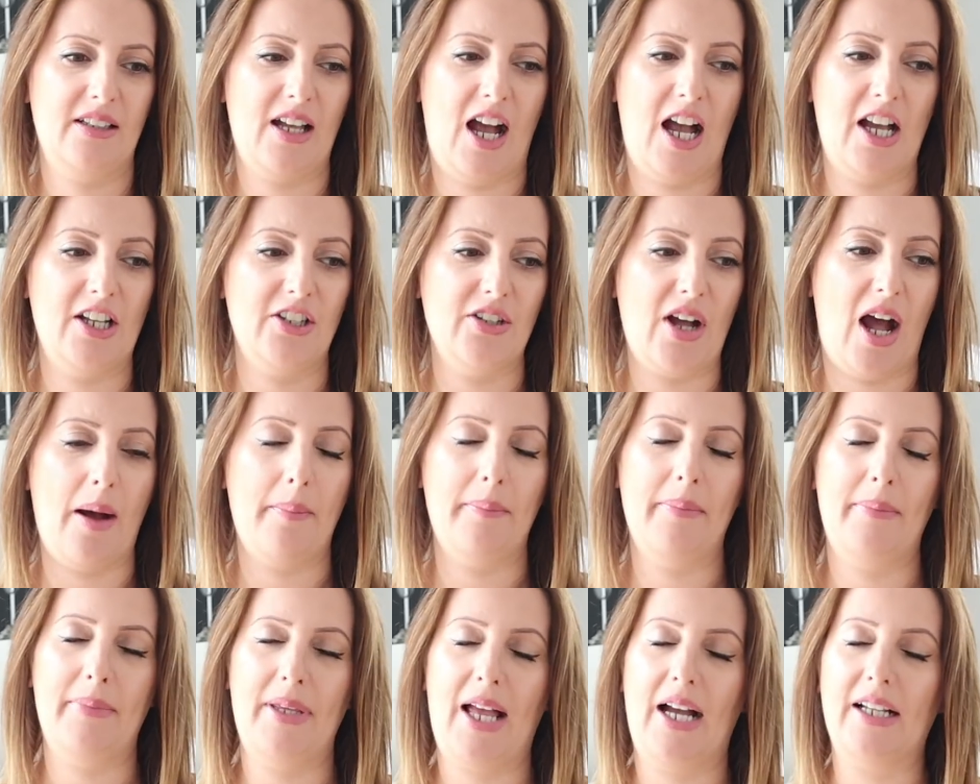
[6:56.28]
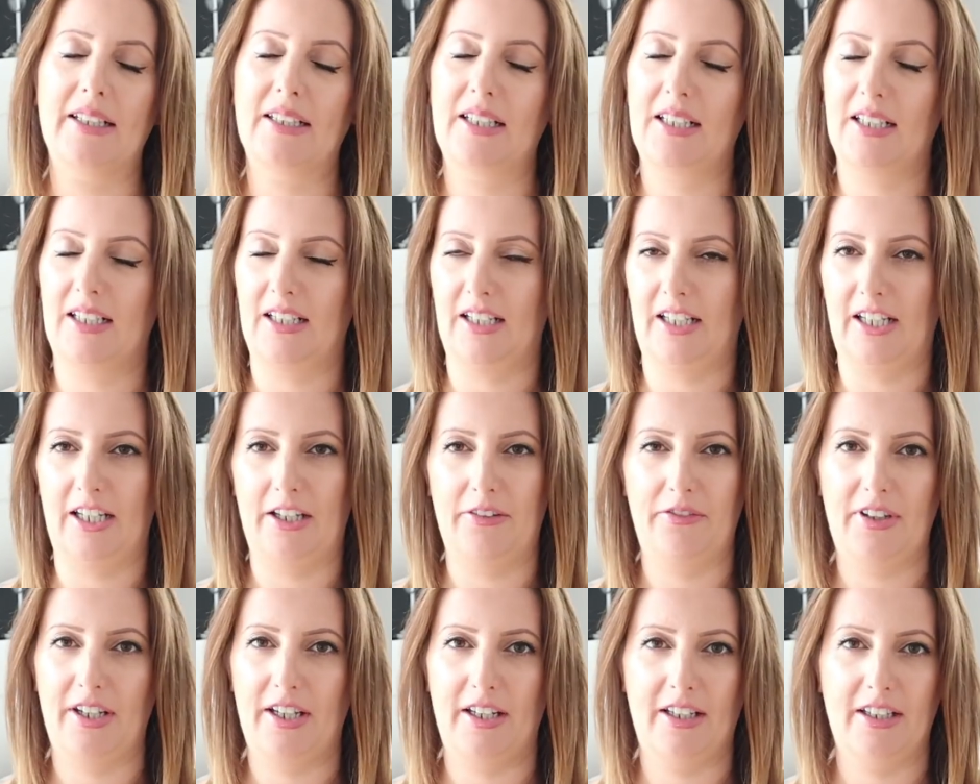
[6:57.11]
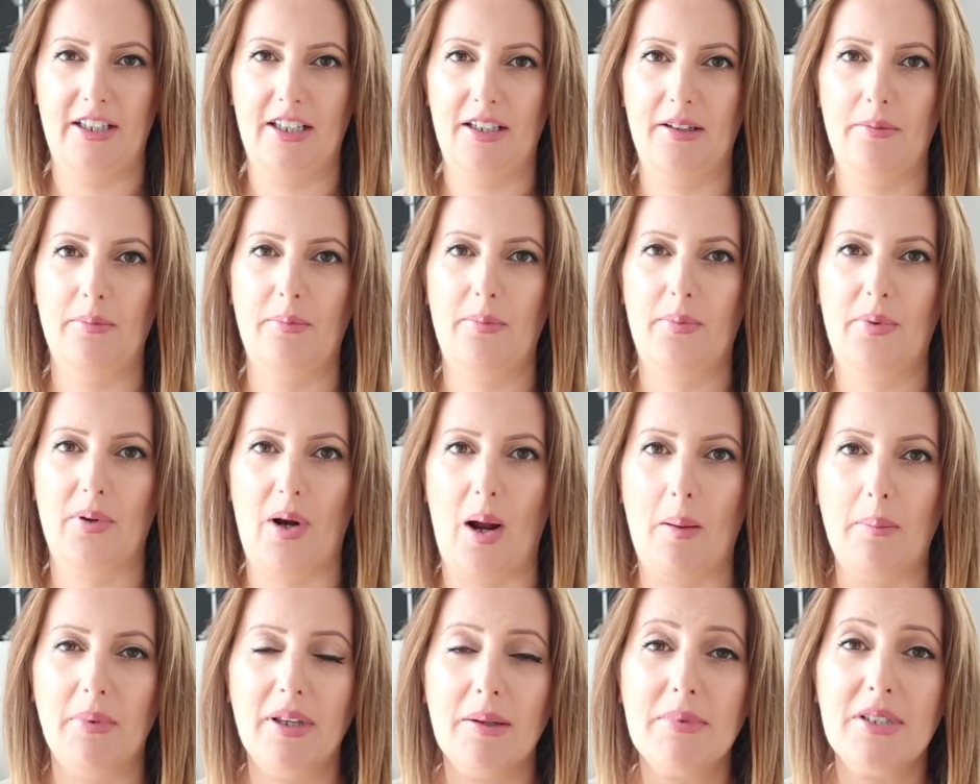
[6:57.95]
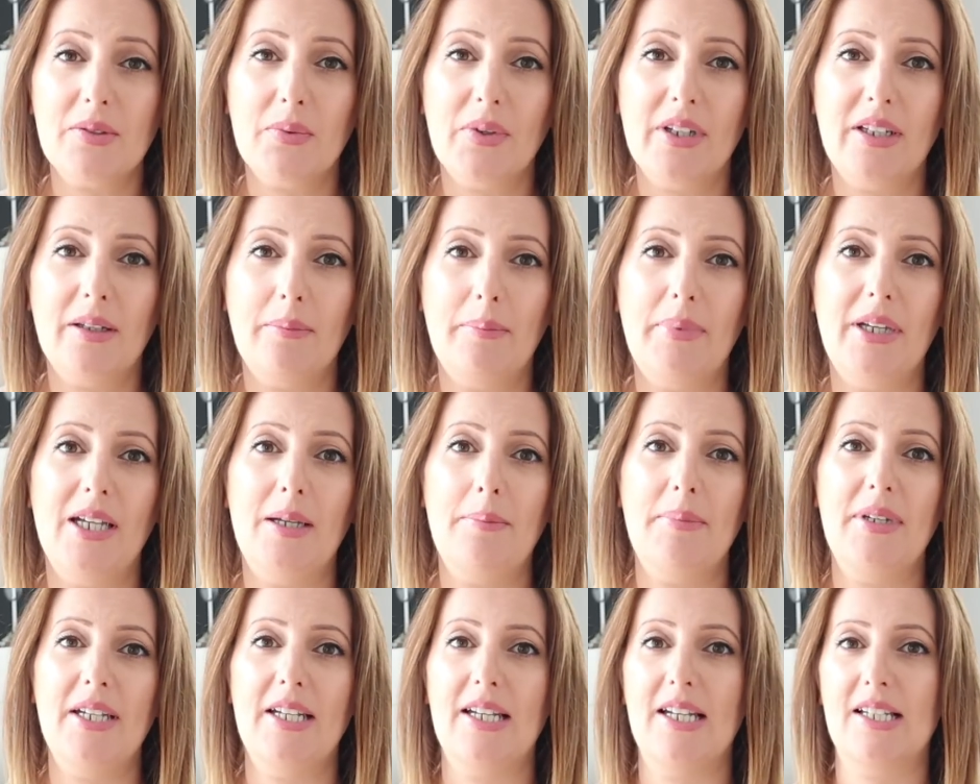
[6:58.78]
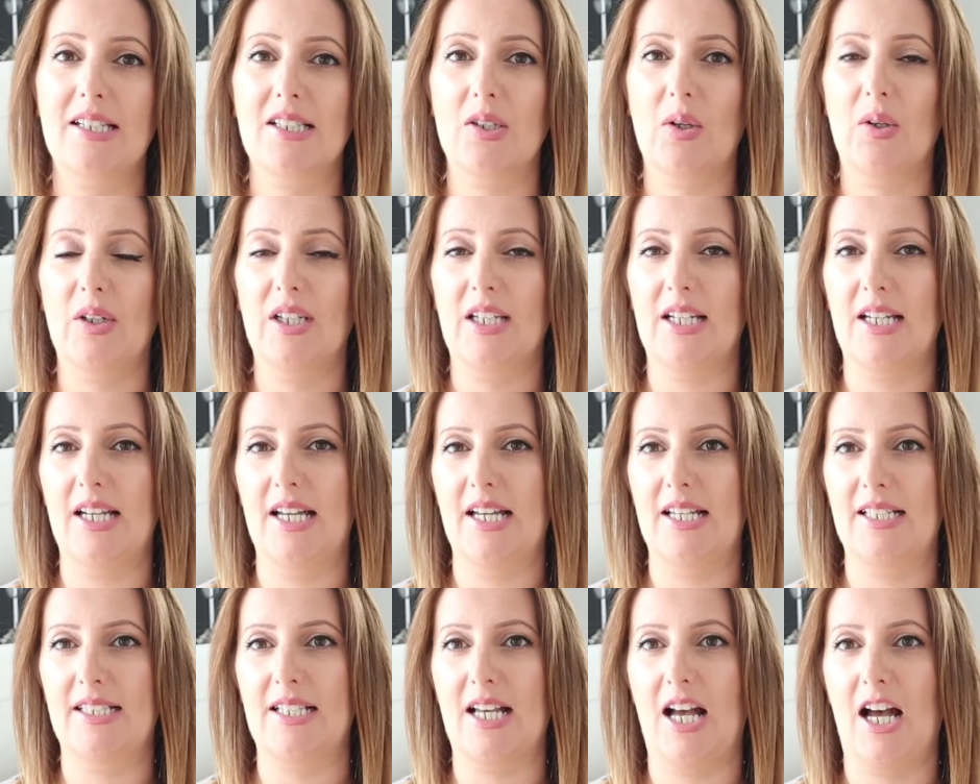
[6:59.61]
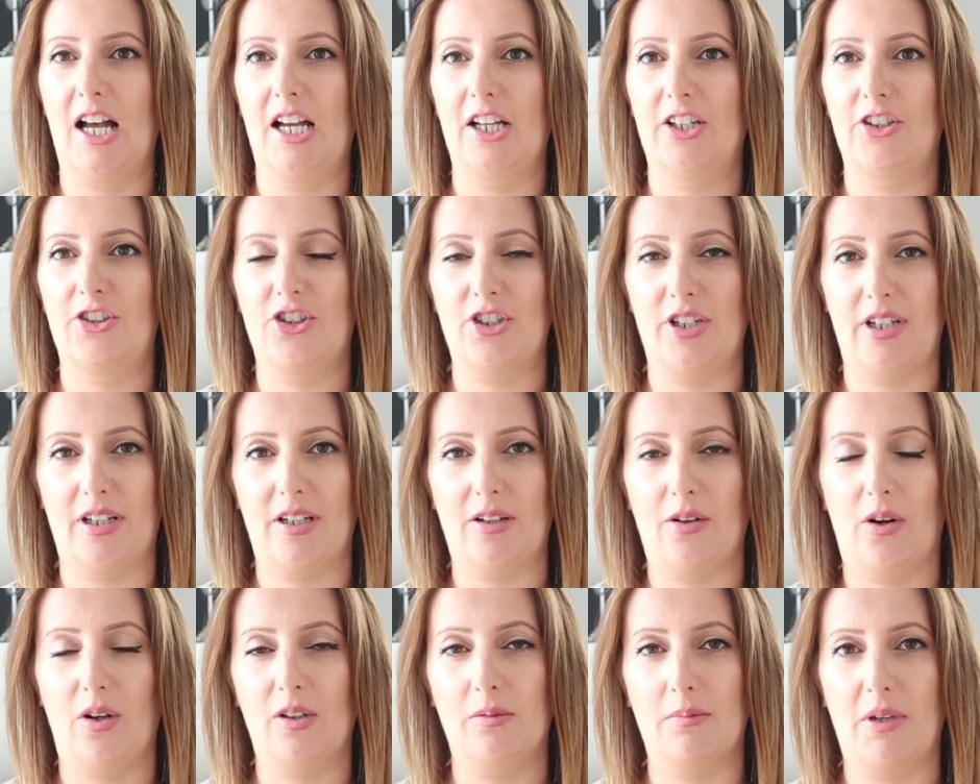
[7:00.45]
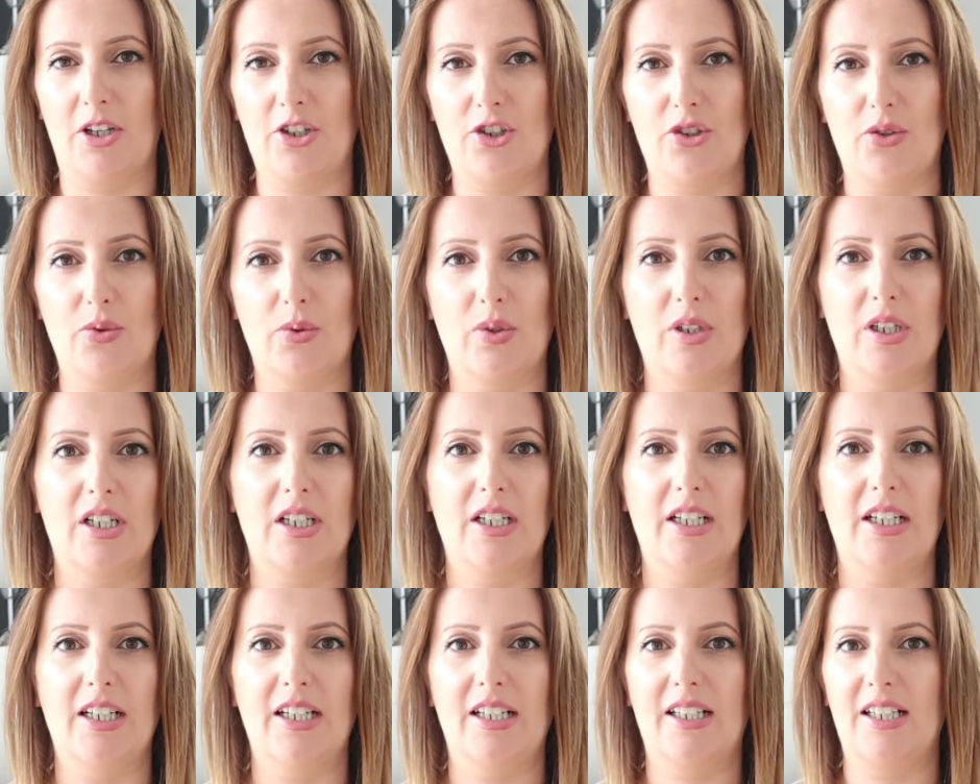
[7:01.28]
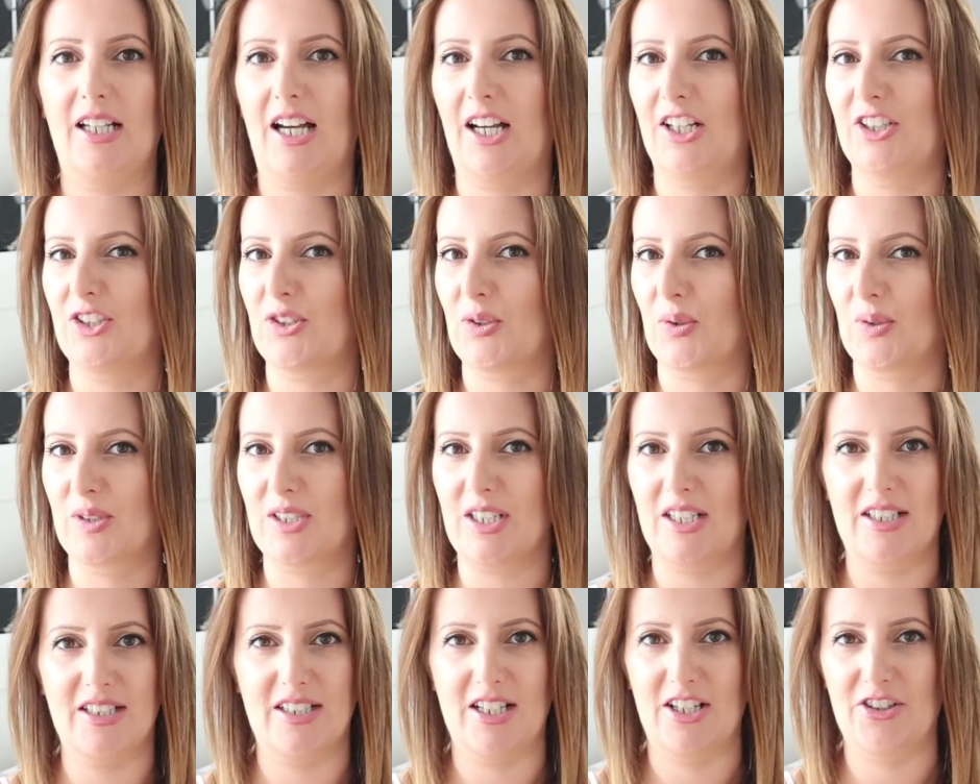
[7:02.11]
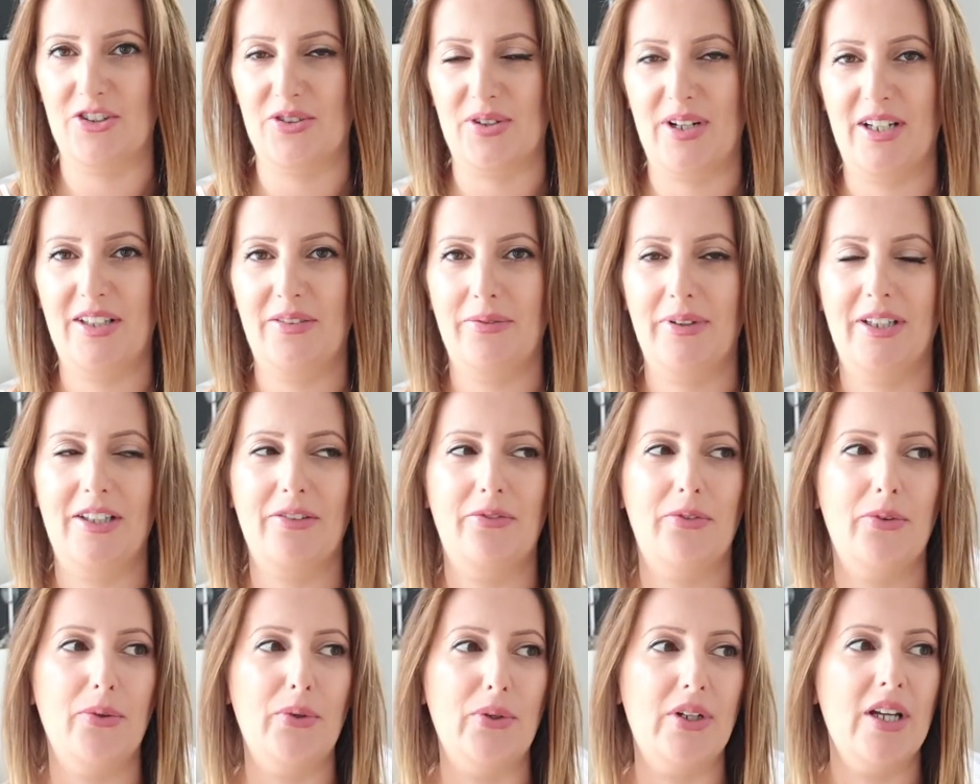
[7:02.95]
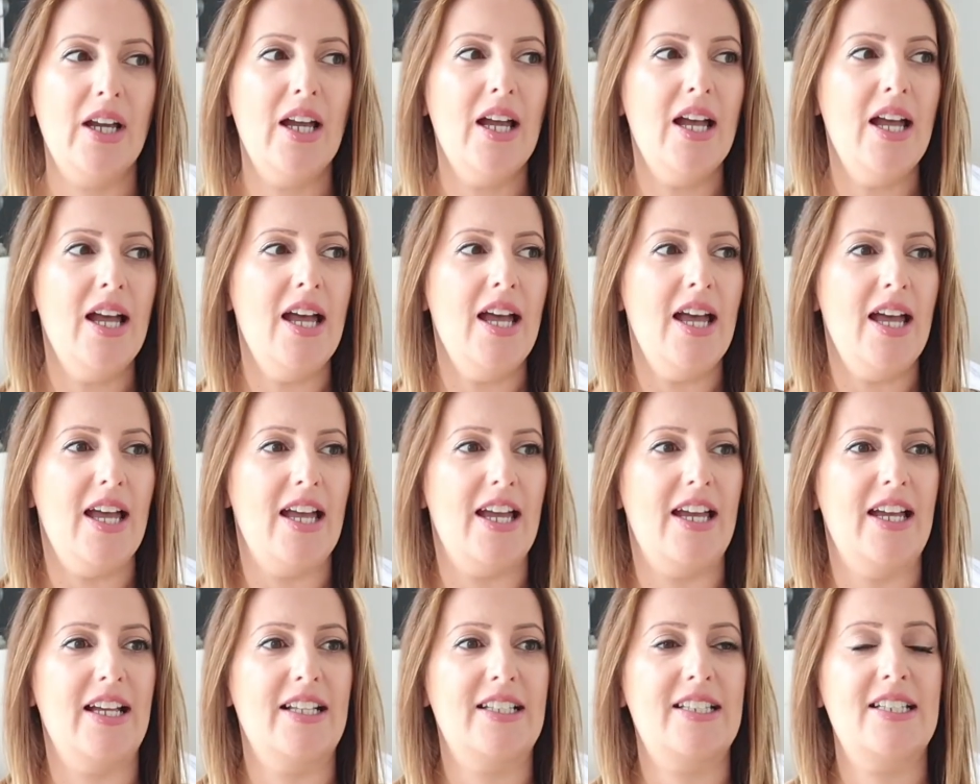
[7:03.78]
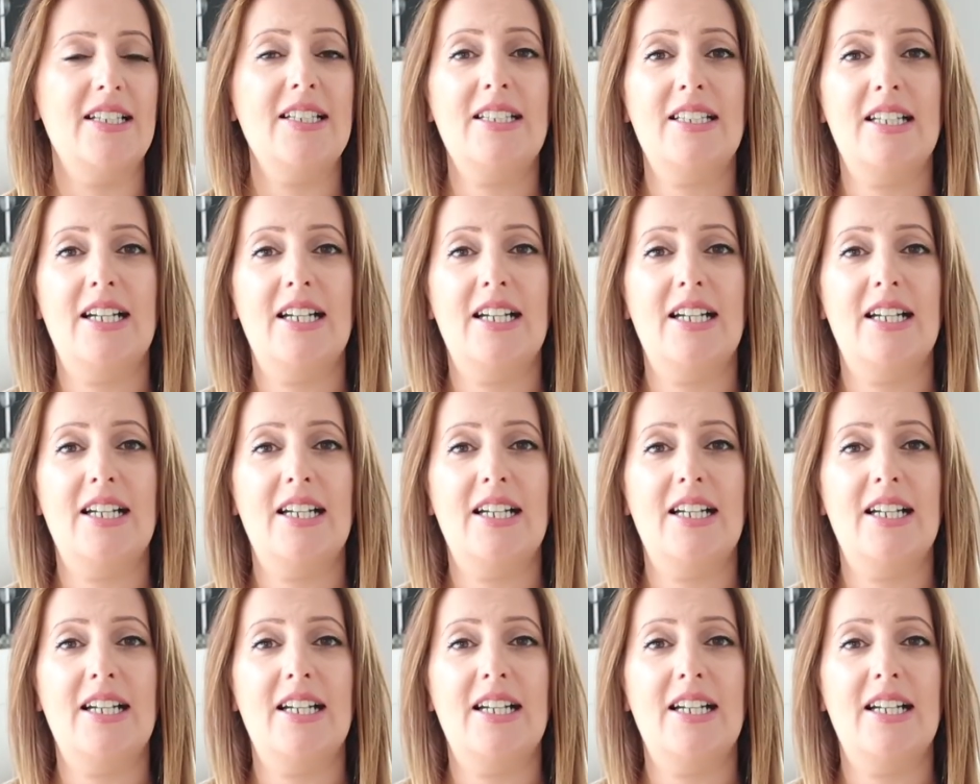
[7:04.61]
I'm not gonna have any problems with the baby as long as I check on my sugar and I don't exaggerate with food. And since